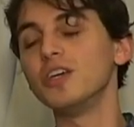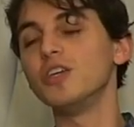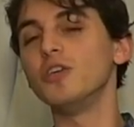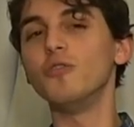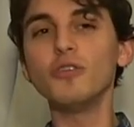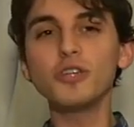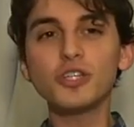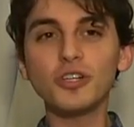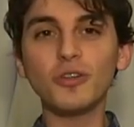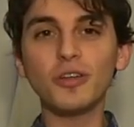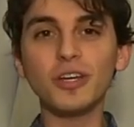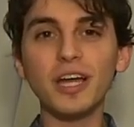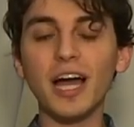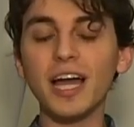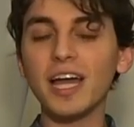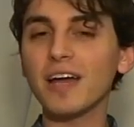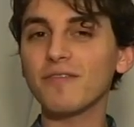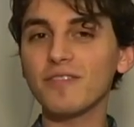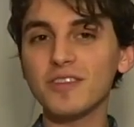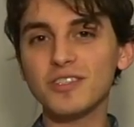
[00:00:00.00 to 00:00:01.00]
Usually I
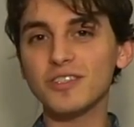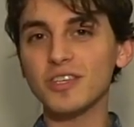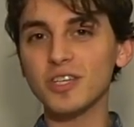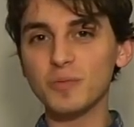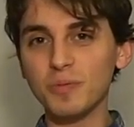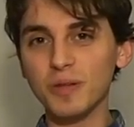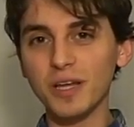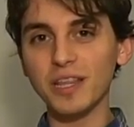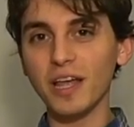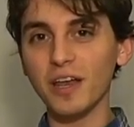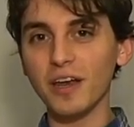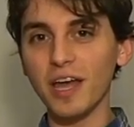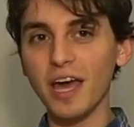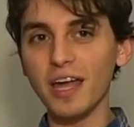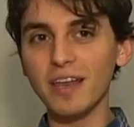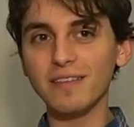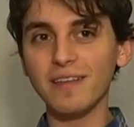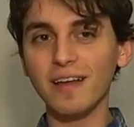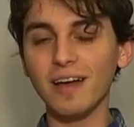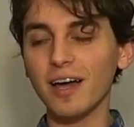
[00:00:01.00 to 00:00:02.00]
have these things planned out
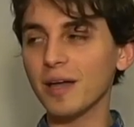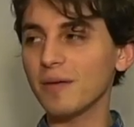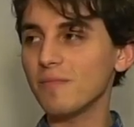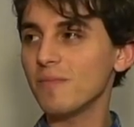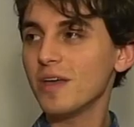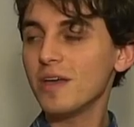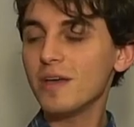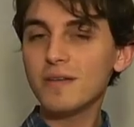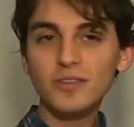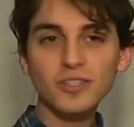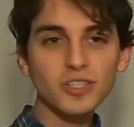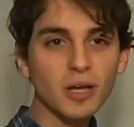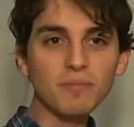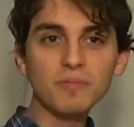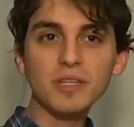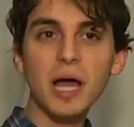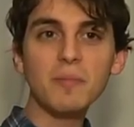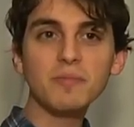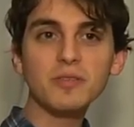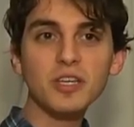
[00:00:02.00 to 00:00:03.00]
ahead of time.
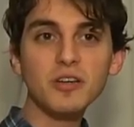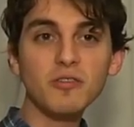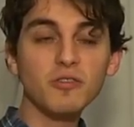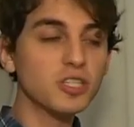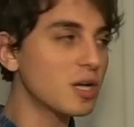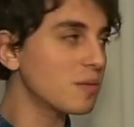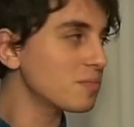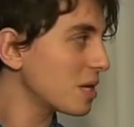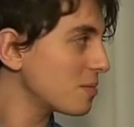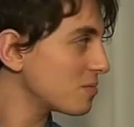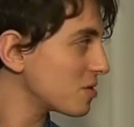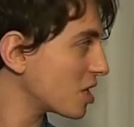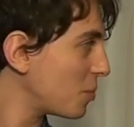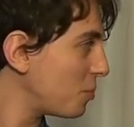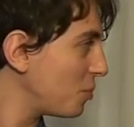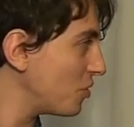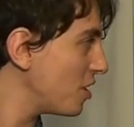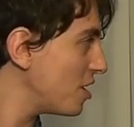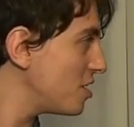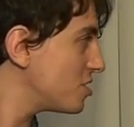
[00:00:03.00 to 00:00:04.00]
Sometimes I don't, sometimes a
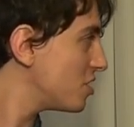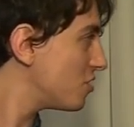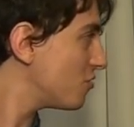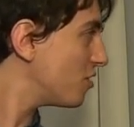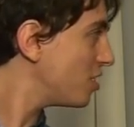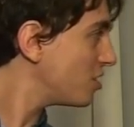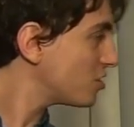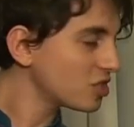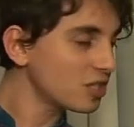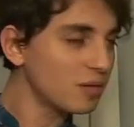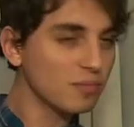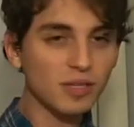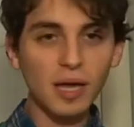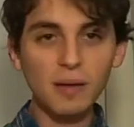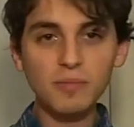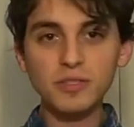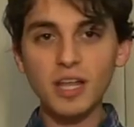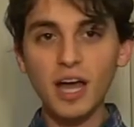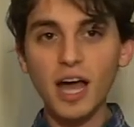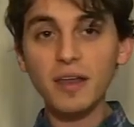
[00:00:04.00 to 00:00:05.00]
couple days in advance,
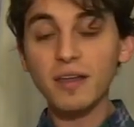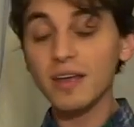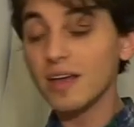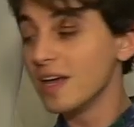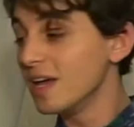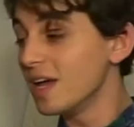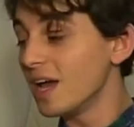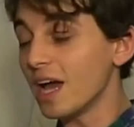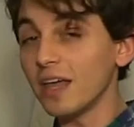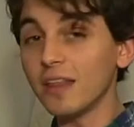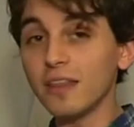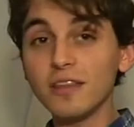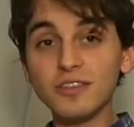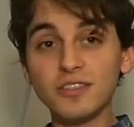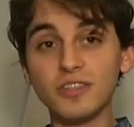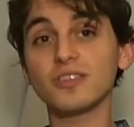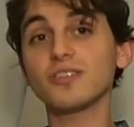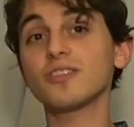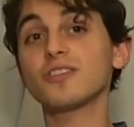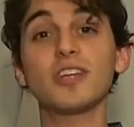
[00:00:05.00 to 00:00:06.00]
sometimes not. And
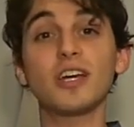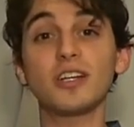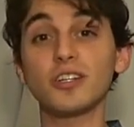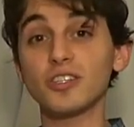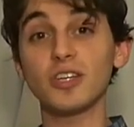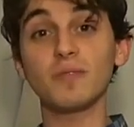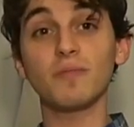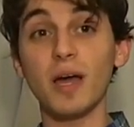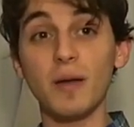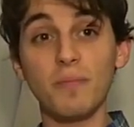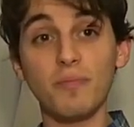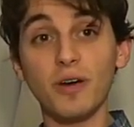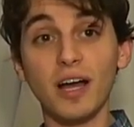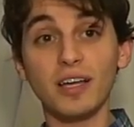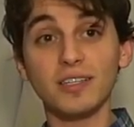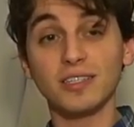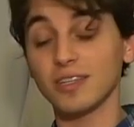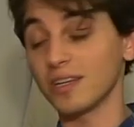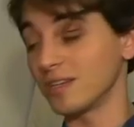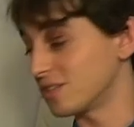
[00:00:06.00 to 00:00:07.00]
this is essentially my
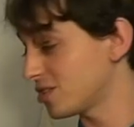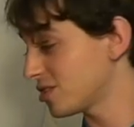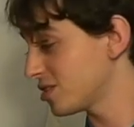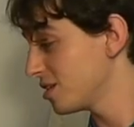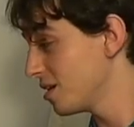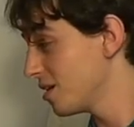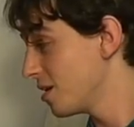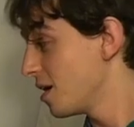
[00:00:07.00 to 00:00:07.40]
process.